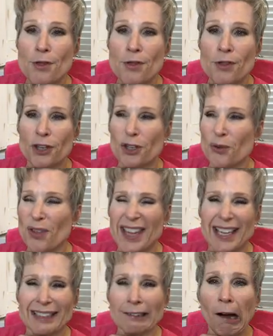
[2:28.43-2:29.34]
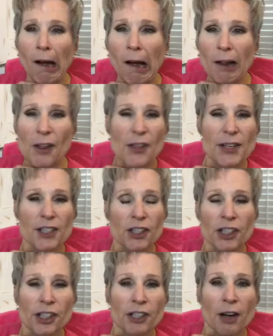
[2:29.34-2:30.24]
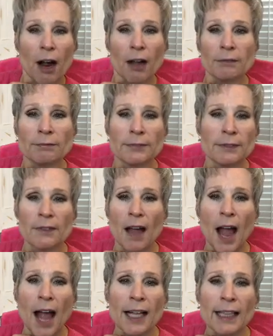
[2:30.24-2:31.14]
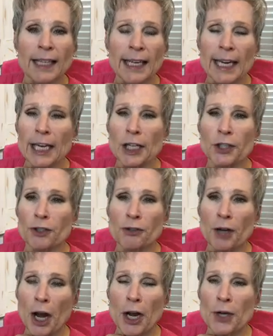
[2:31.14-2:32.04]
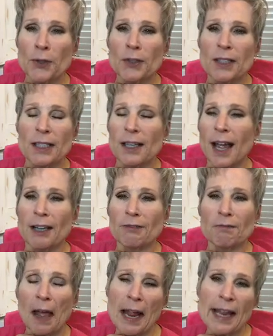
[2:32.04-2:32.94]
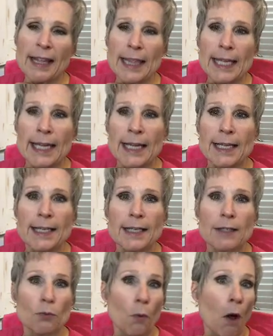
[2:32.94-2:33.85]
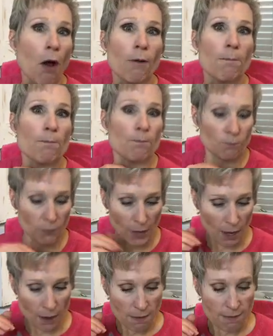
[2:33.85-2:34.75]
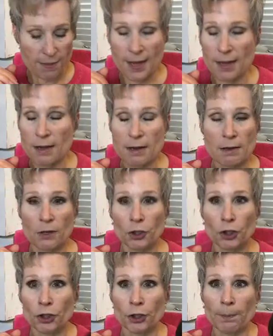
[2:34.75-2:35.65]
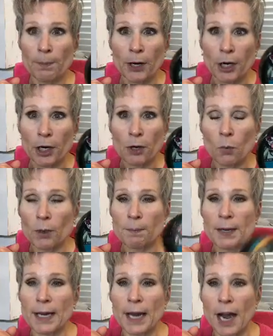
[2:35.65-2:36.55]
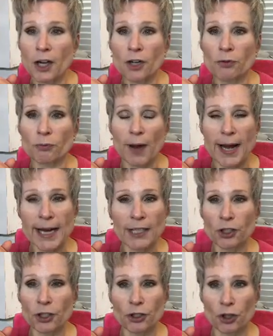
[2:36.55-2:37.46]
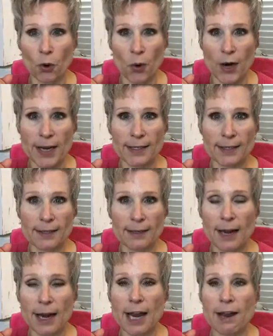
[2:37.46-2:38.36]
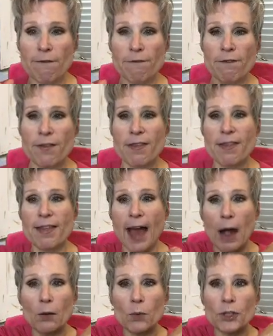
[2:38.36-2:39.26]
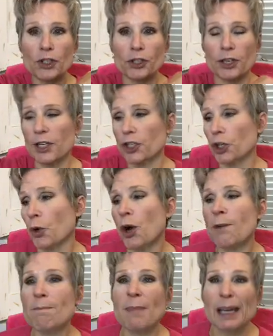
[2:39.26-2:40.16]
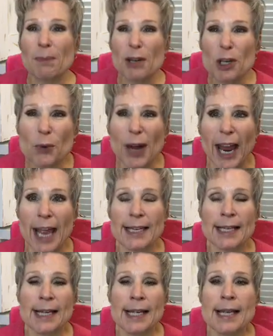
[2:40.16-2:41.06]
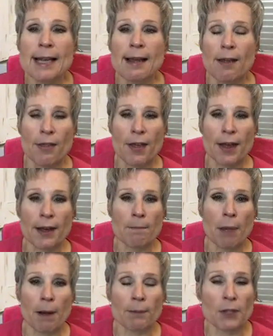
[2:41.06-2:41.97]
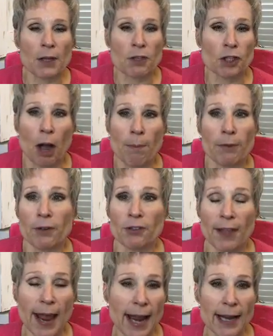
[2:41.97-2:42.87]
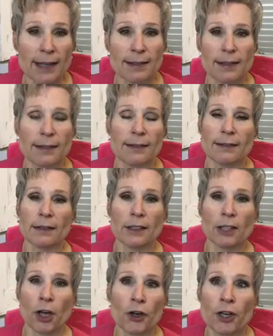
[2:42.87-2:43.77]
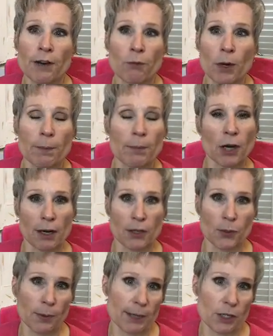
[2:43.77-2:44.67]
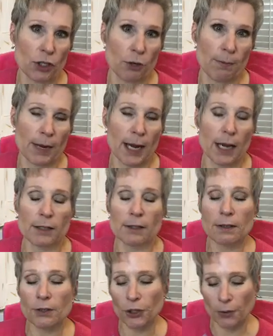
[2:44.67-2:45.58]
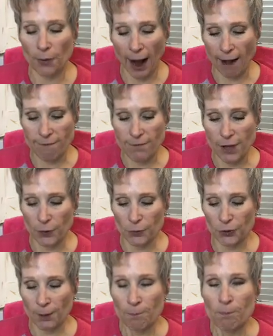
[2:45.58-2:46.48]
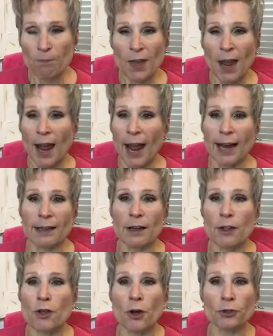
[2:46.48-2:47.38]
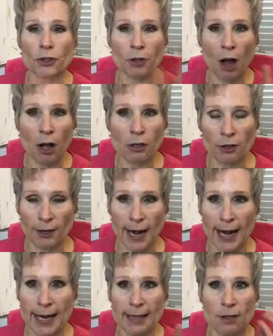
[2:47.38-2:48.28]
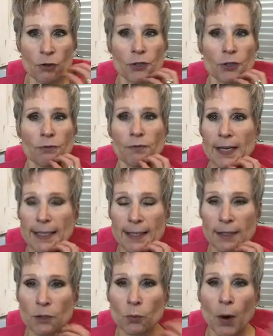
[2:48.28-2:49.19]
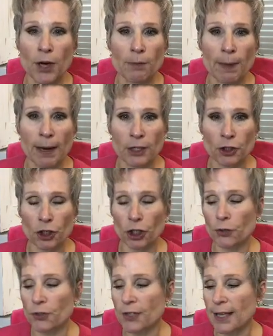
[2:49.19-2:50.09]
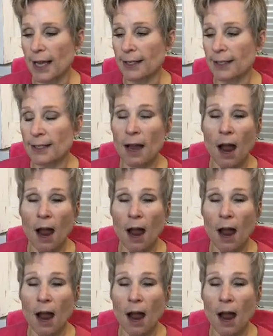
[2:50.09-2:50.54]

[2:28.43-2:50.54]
you think, oh, these are ugly or gross, I don't like these. Well, the stripper would be a great choice if that was your issue. Or maybe you get the bumps on the top of your legs and you never want to put on a swimming suit because you have those. And those are all great. Those are reasons why you might choose this.